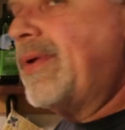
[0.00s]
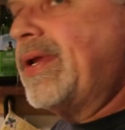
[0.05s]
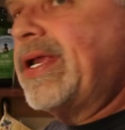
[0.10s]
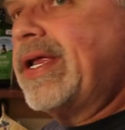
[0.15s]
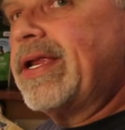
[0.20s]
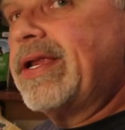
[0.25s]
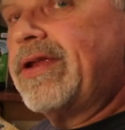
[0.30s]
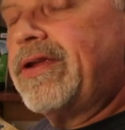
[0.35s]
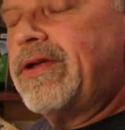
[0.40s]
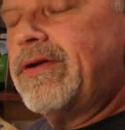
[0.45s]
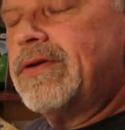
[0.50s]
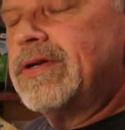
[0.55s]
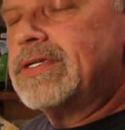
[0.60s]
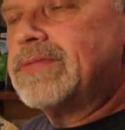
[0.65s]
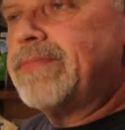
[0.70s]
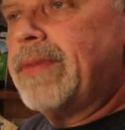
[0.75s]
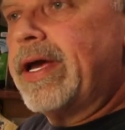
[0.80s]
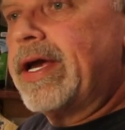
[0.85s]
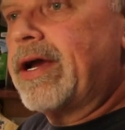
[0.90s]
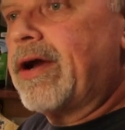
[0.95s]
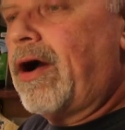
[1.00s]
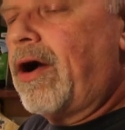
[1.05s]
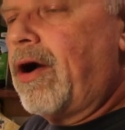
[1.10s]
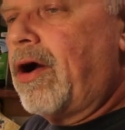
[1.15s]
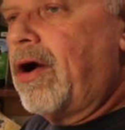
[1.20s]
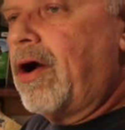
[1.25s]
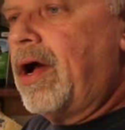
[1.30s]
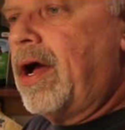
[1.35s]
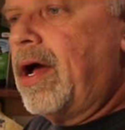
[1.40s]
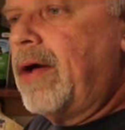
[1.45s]
we need to do is make
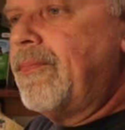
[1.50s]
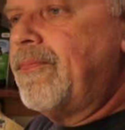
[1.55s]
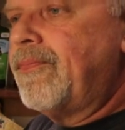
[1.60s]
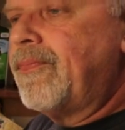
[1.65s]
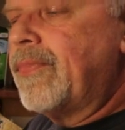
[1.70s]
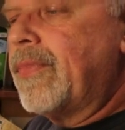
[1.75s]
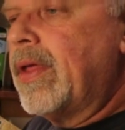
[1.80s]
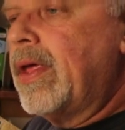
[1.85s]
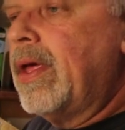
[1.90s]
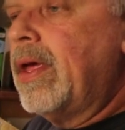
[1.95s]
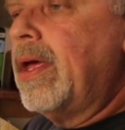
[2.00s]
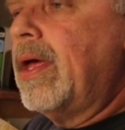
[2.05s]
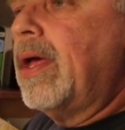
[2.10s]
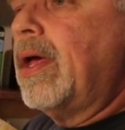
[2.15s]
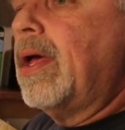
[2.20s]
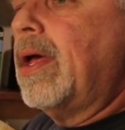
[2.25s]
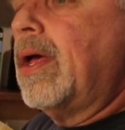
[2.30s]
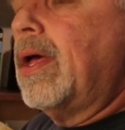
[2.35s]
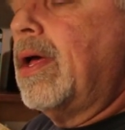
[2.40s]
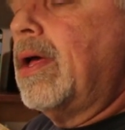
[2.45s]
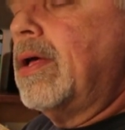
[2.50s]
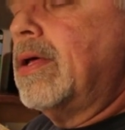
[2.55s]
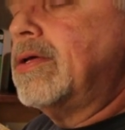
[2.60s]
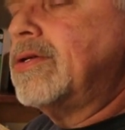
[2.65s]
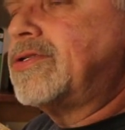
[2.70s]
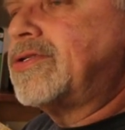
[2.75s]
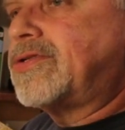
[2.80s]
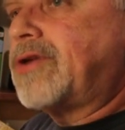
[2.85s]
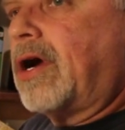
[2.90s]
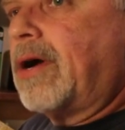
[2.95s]
our
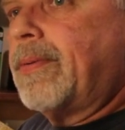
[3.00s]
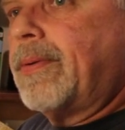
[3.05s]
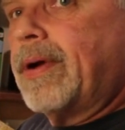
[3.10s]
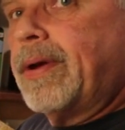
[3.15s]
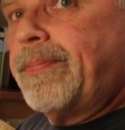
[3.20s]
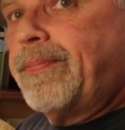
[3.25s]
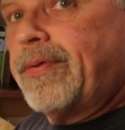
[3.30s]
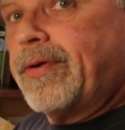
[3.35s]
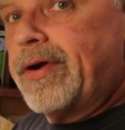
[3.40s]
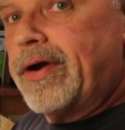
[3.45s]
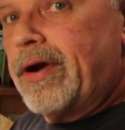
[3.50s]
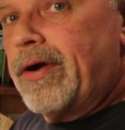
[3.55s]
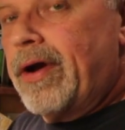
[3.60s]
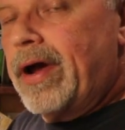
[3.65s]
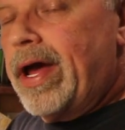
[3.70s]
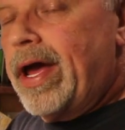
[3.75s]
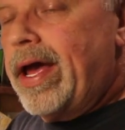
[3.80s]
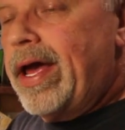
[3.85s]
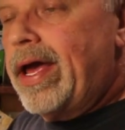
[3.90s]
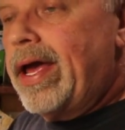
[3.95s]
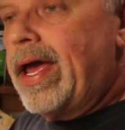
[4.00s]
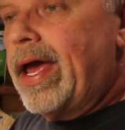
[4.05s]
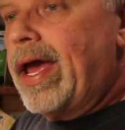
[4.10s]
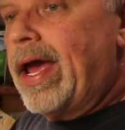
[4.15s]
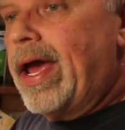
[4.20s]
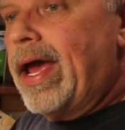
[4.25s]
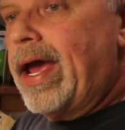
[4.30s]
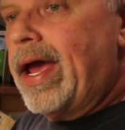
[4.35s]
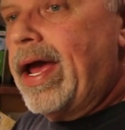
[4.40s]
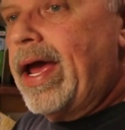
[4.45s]
strawberry puree
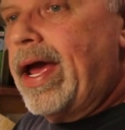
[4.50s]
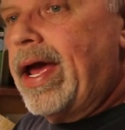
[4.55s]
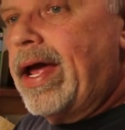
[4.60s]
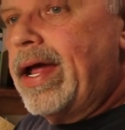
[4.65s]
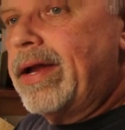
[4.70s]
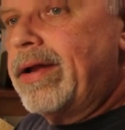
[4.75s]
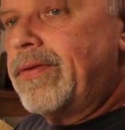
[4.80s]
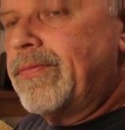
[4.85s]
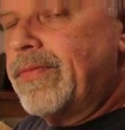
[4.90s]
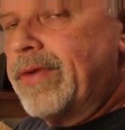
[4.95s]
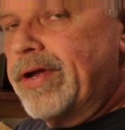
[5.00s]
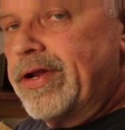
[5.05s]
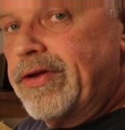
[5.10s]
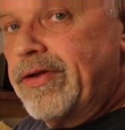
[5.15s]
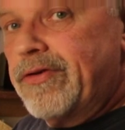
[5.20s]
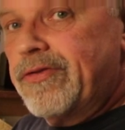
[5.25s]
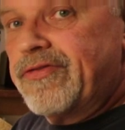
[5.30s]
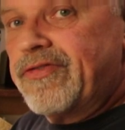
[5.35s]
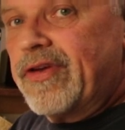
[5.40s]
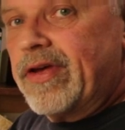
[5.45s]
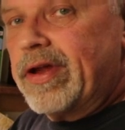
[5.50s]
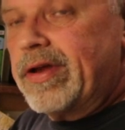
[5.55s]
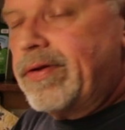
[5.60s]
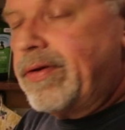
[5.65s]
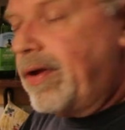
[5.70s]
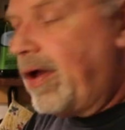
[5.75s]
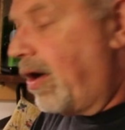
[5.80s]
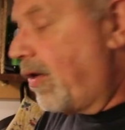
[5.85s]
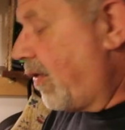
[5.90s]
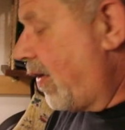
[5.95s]
and reduce it.
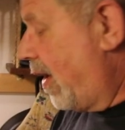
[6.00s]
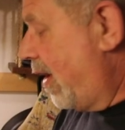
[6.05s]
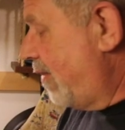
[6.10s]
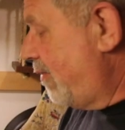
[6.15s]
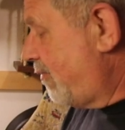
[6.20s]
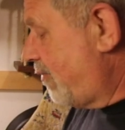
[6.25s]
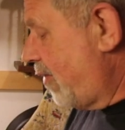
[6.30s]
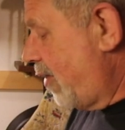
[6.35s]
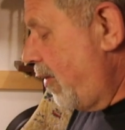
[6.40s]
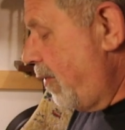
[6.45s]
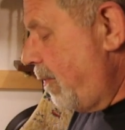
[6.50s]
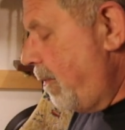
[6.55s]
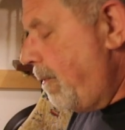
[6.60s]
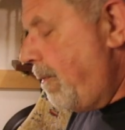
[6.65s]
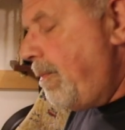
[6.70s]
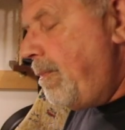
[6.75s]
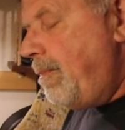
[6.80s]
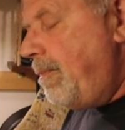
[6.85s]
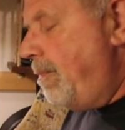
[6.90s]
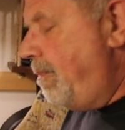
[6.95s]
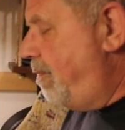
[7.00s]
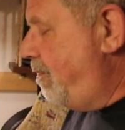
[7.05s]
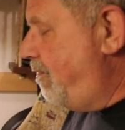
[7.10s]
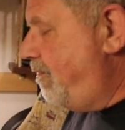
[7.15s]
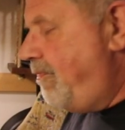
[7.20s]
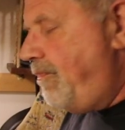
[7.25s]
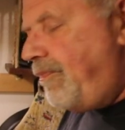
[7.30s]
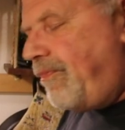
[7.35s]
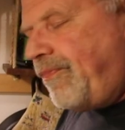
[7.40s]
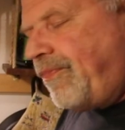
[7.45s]
Okay, so
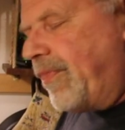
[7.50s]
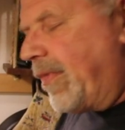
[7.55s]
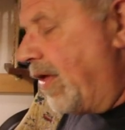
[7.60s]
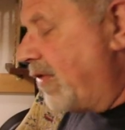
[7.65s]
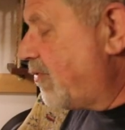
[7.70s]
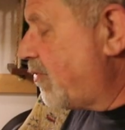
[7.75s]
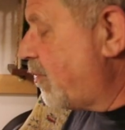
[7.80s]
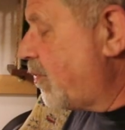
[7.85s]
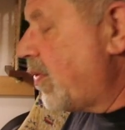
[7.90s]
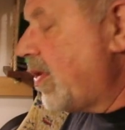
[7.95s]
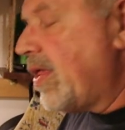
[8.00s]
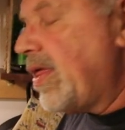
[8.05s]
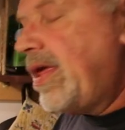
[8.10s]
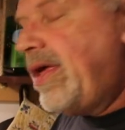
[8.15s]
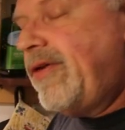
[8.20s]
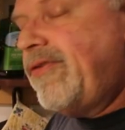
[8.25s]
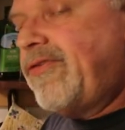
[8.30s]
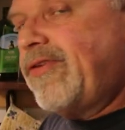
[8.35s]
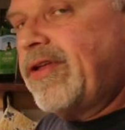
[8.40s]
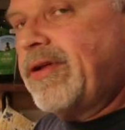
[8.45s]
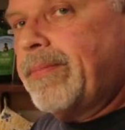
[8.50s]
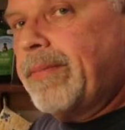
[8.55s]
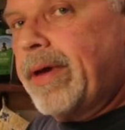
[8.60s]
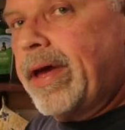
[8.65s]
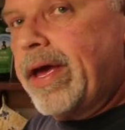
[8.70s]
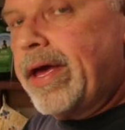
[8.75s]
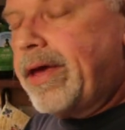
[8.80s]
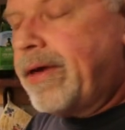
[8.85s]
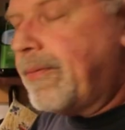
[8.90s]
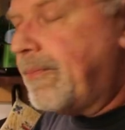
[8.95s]
it's really easy to
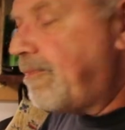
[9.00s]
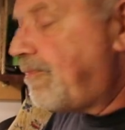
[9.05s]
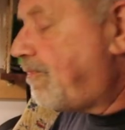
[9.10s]
make.